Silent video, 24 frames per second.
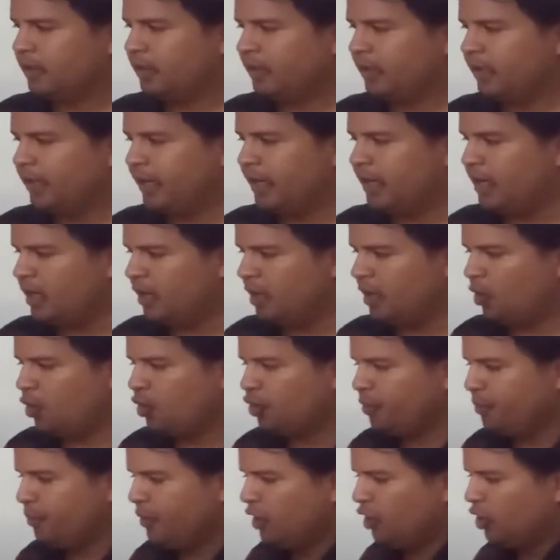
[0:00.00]
And on the
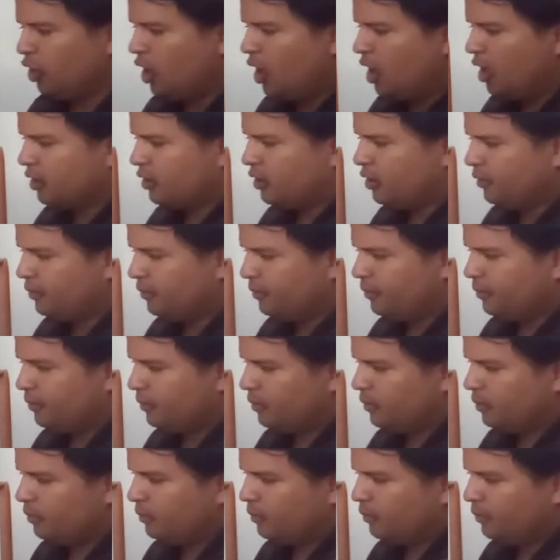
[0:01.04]
middle octave,
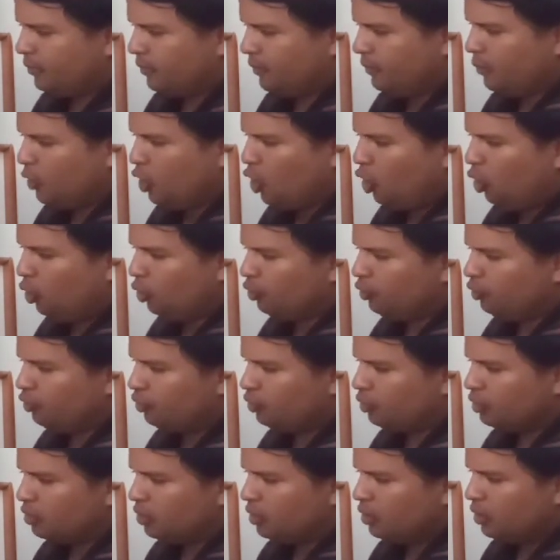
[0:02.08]
from holes
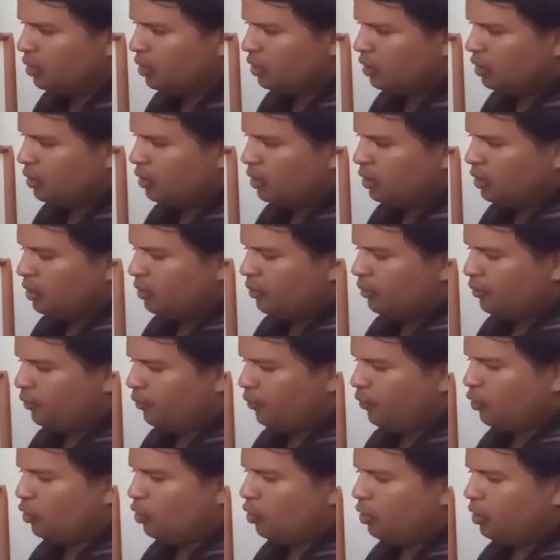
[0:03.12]

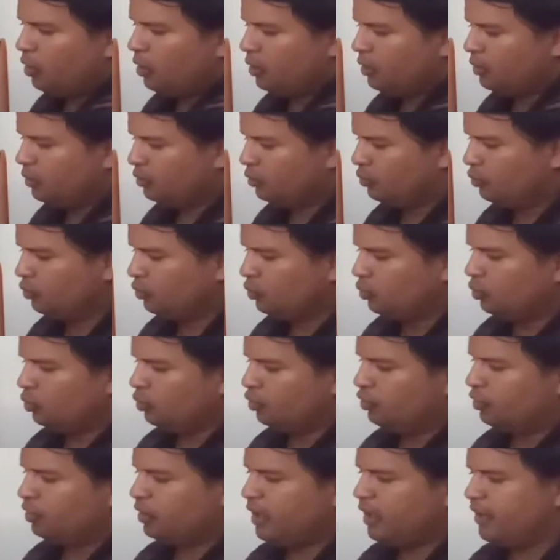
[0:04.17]
4 to
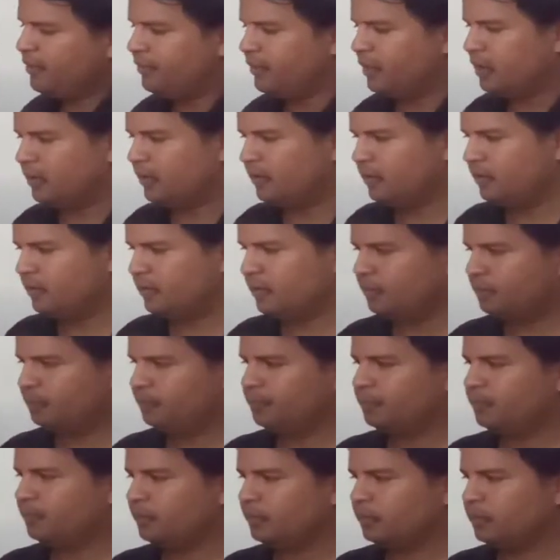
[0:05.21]
7,
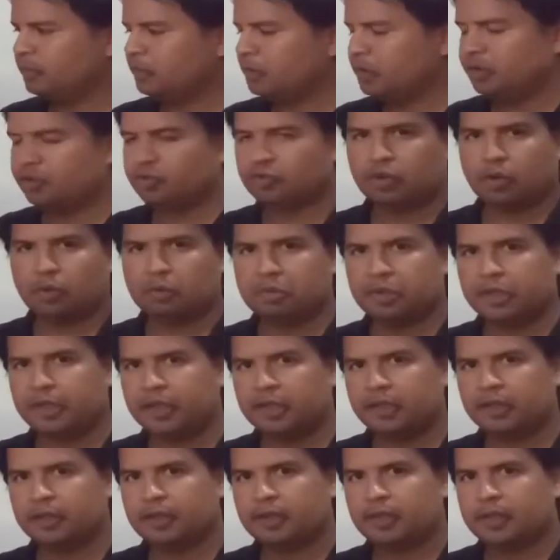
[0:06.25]
is
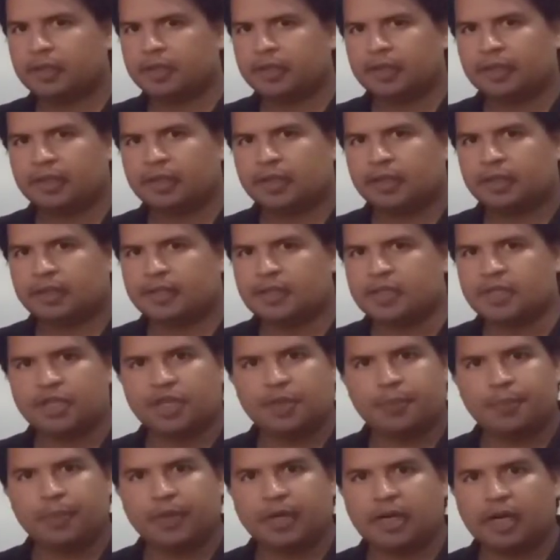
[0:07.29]
only the
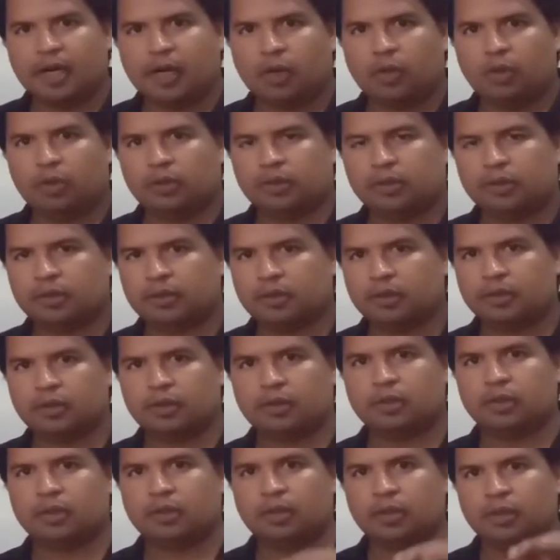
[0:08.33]
typical
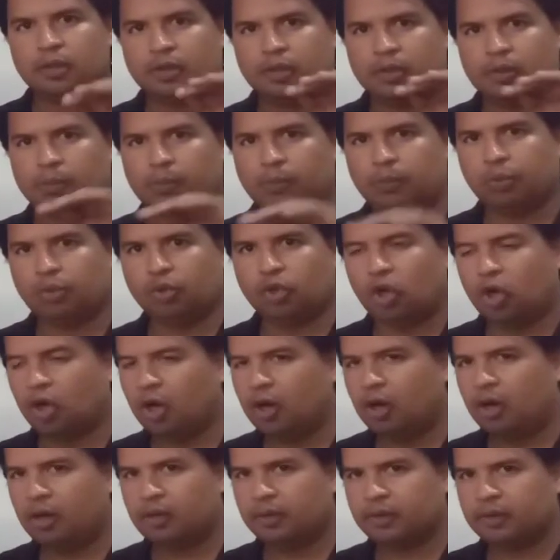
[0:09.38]

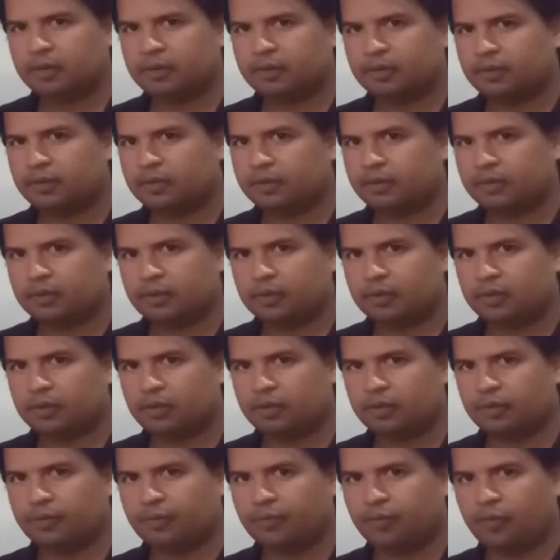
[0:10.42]
blow on
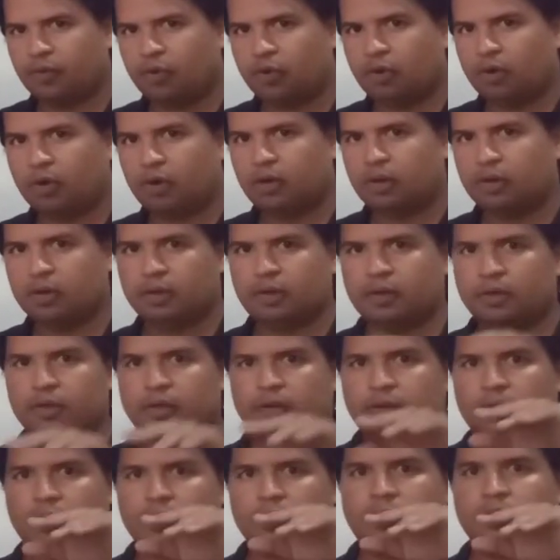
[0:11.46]
the 4,
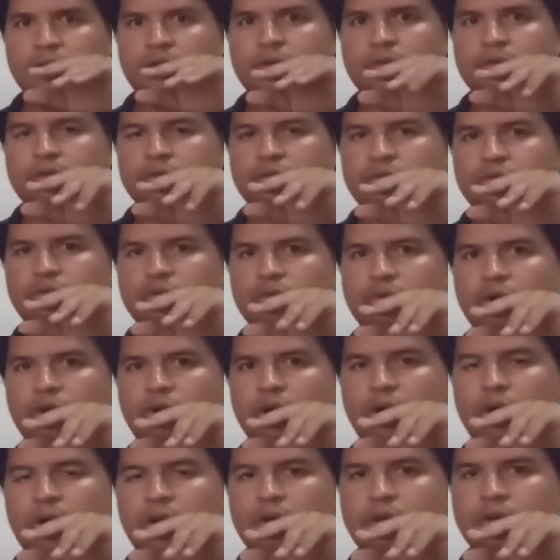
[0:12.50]

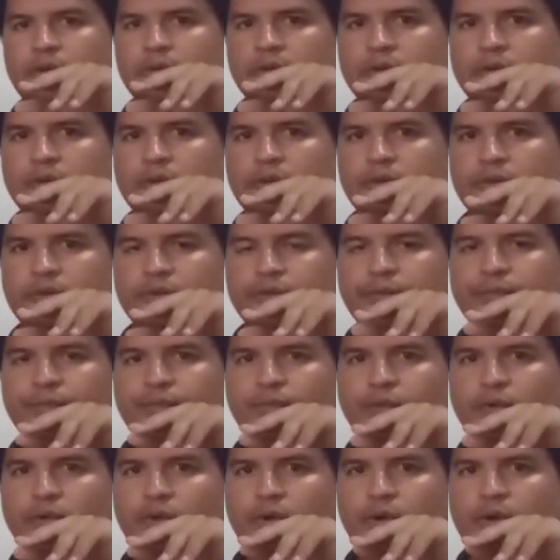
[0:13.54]
draw on the
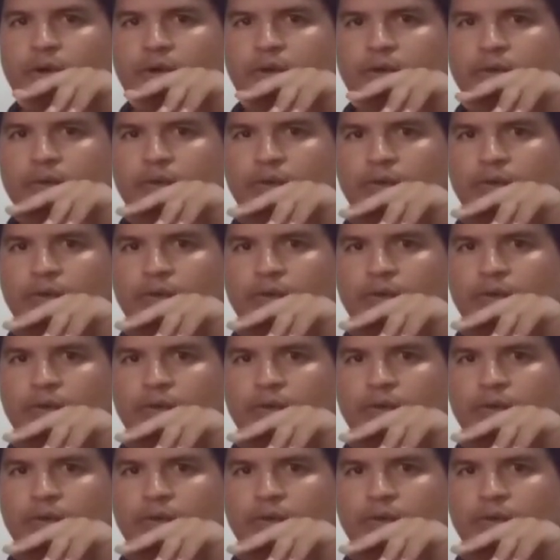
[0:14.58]
4,